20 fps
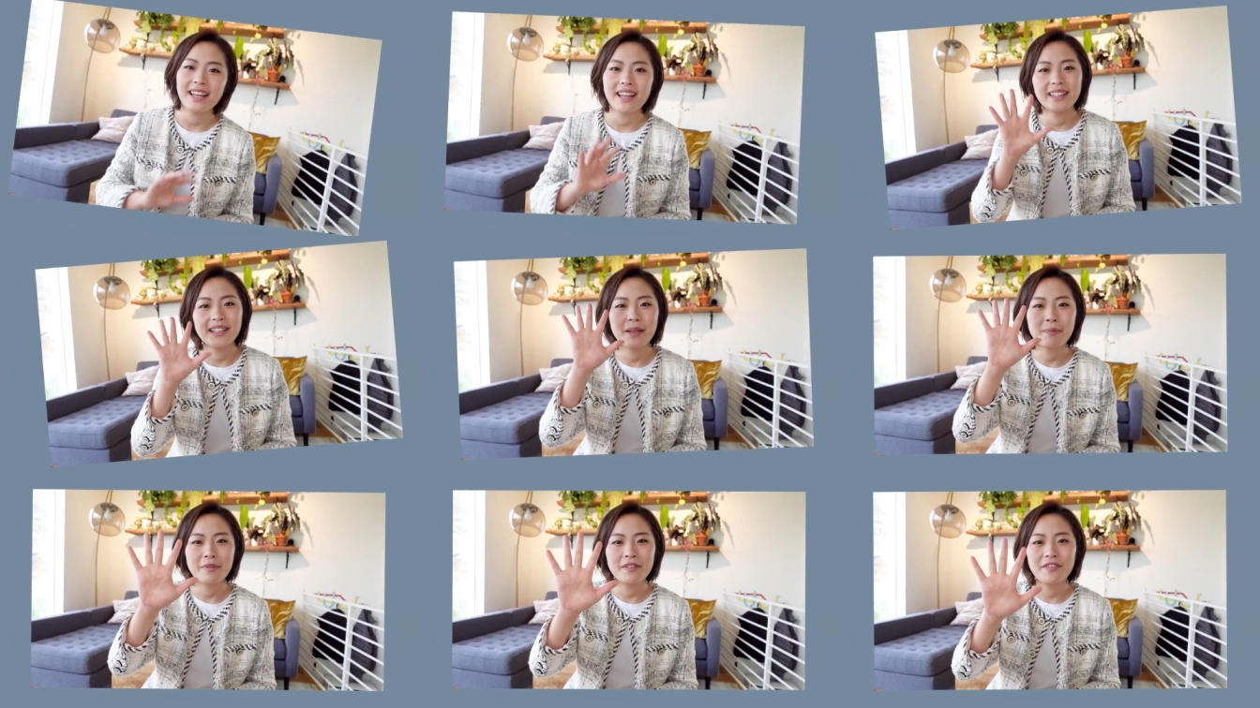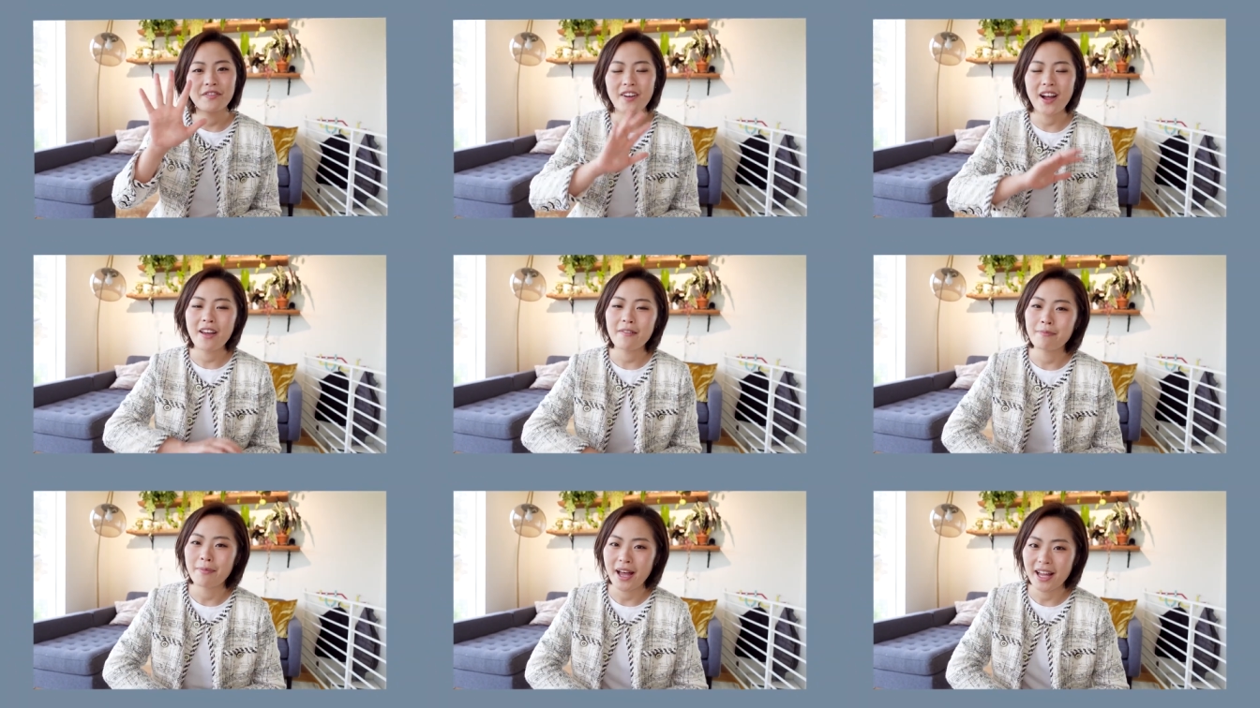Number
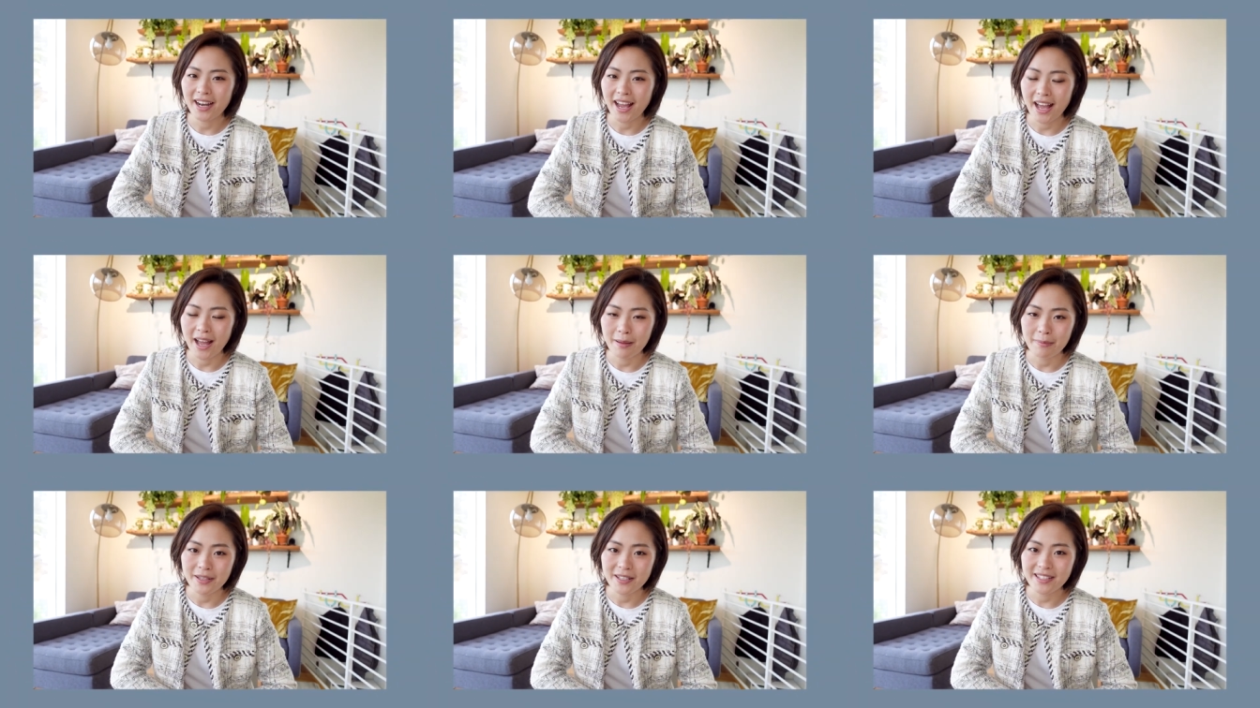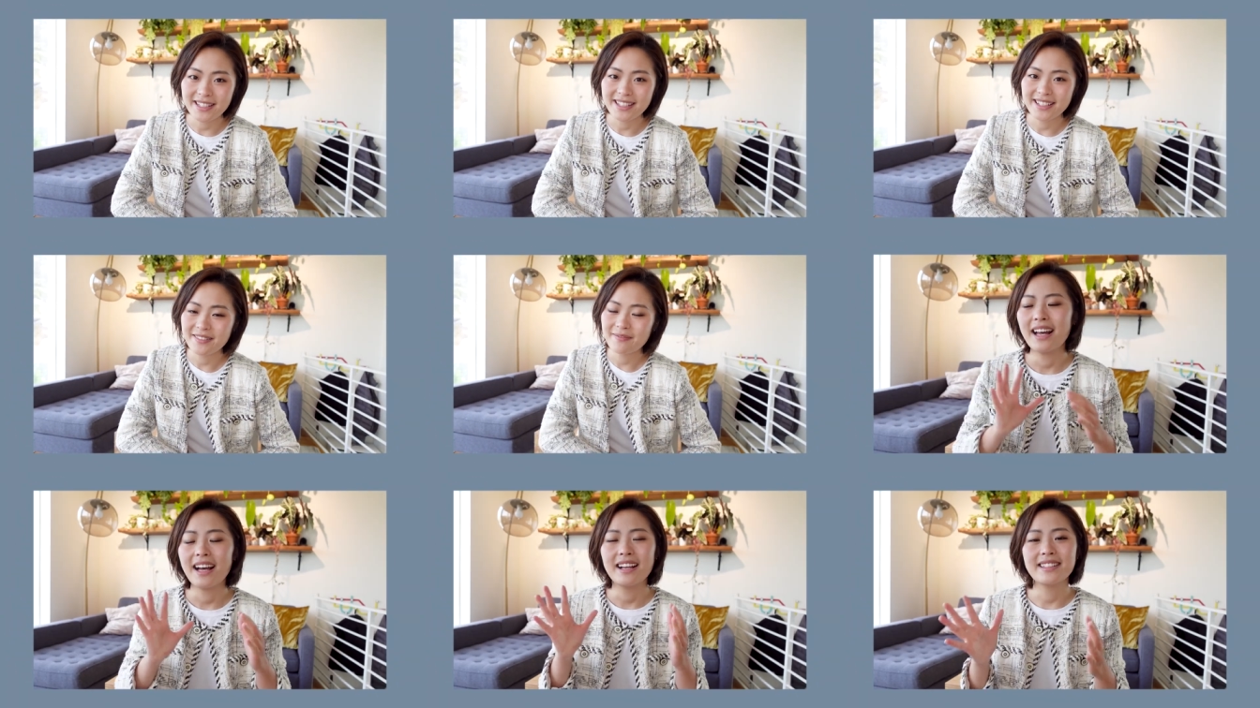5 bad
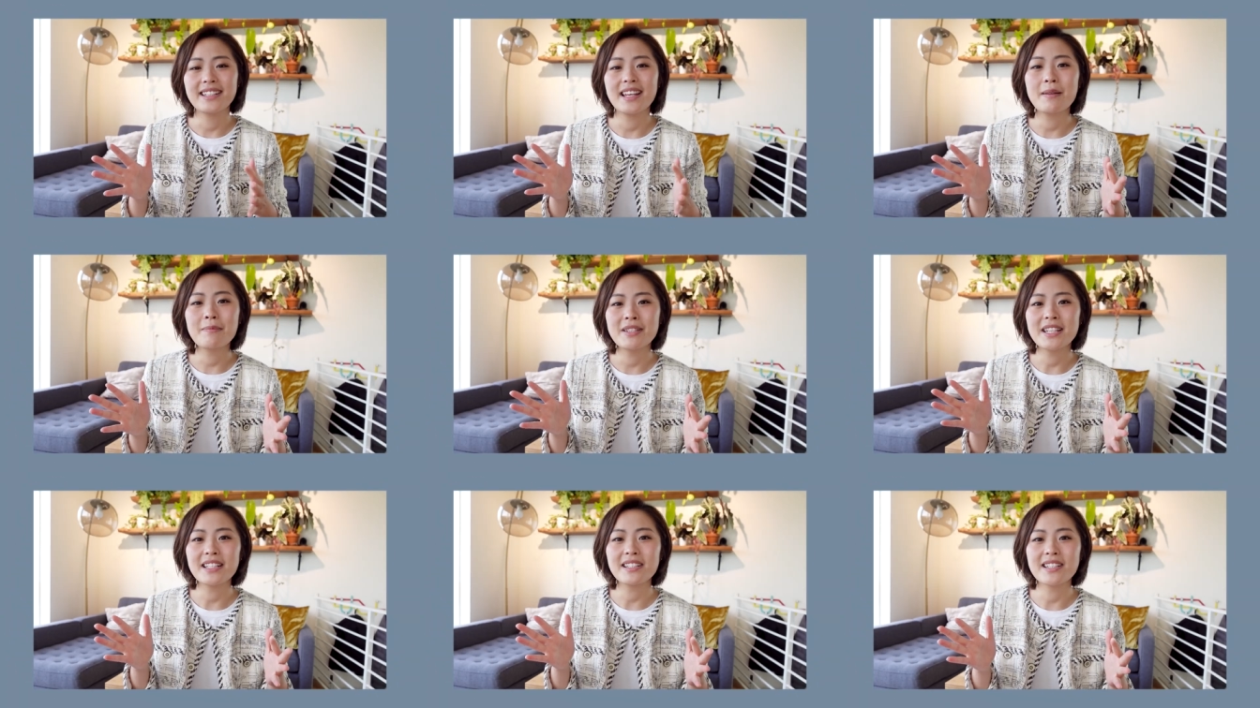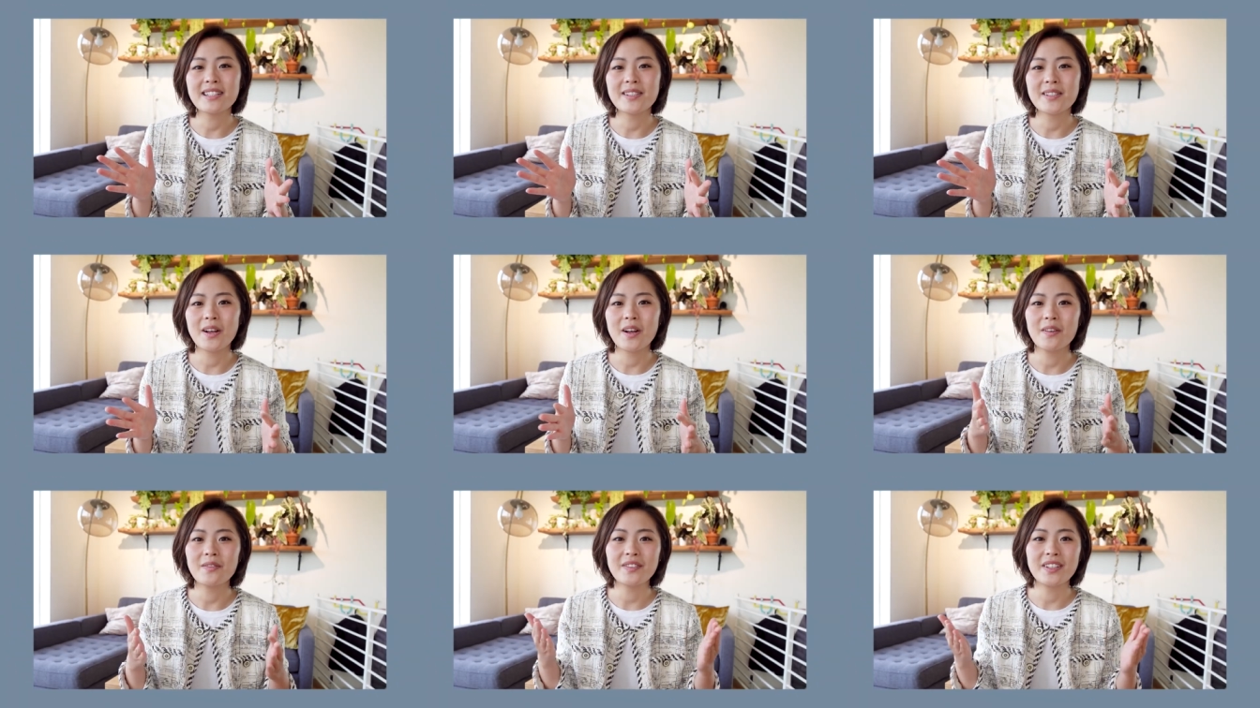habit, attempting to
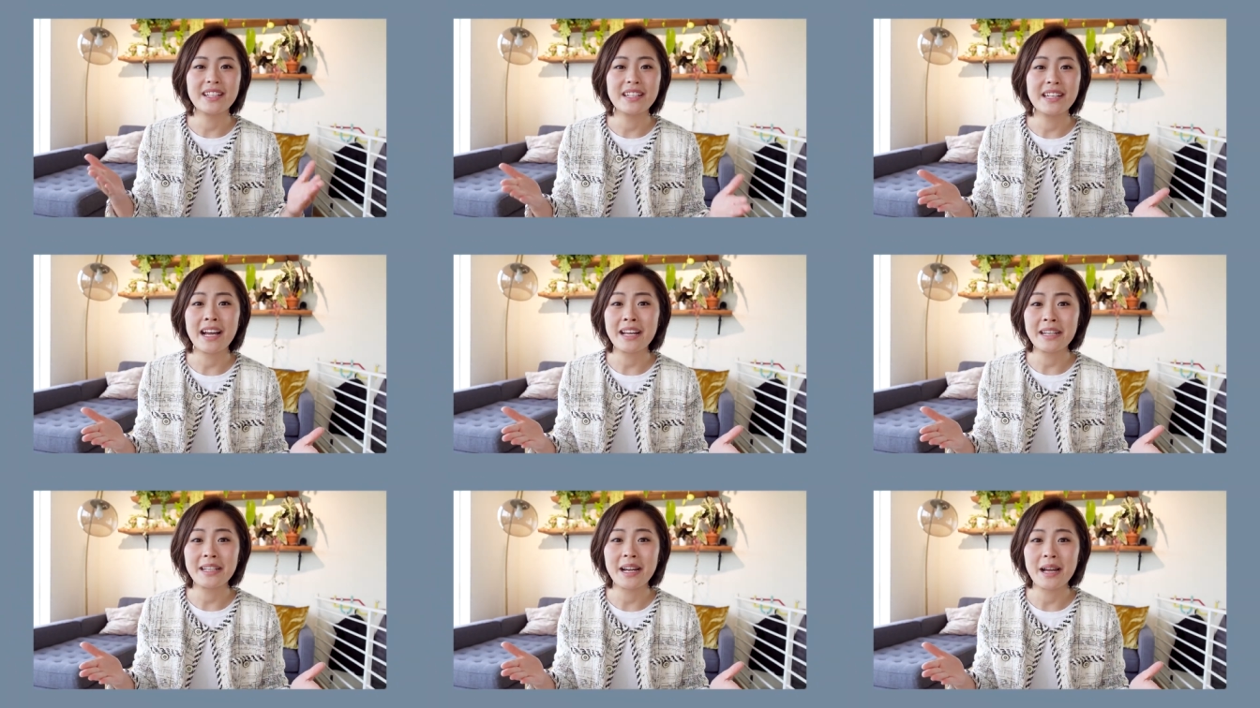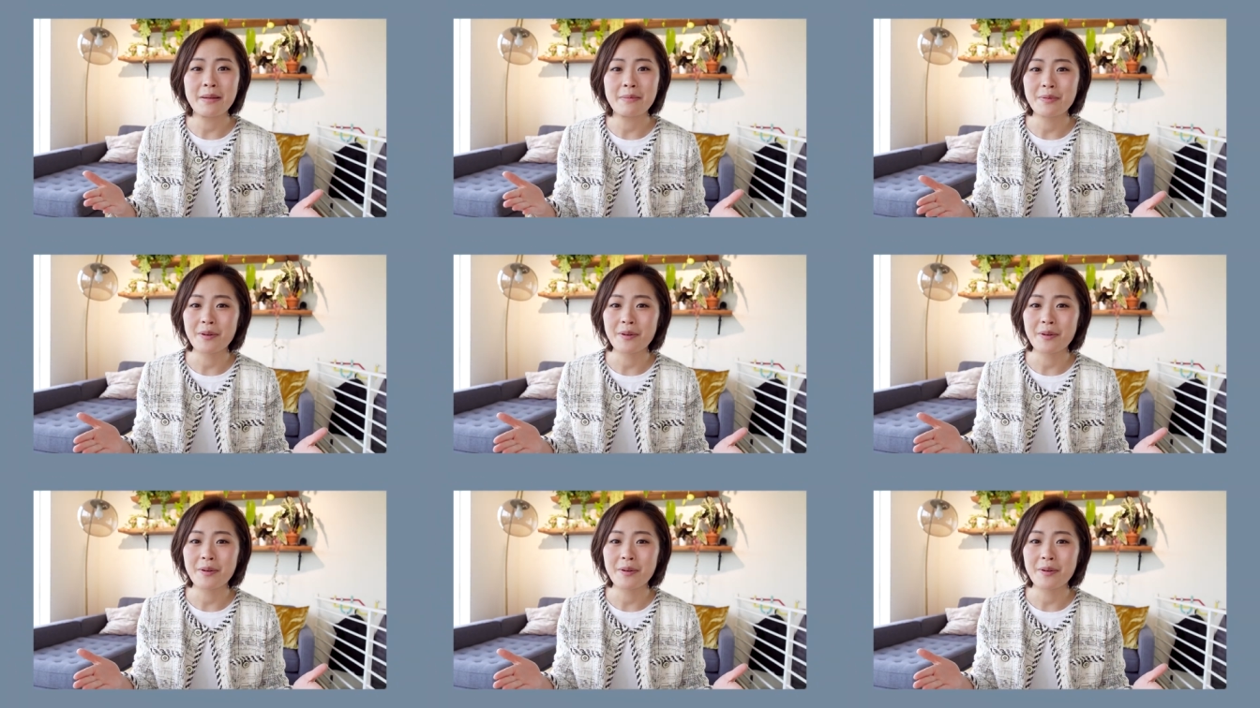solve 99